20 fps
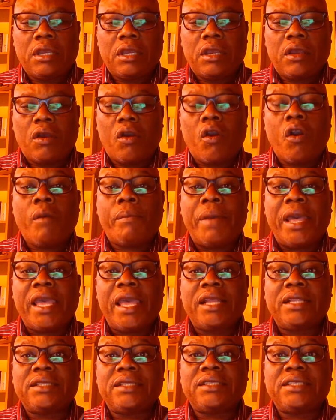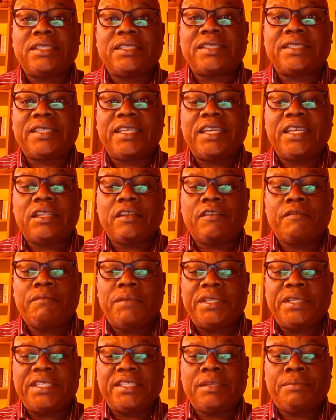upheld the state of
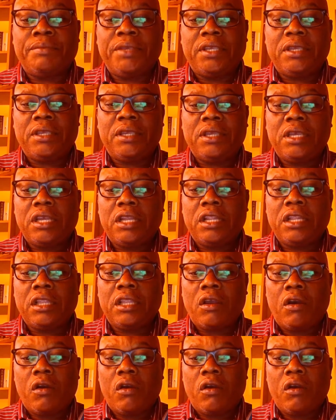Mississippi law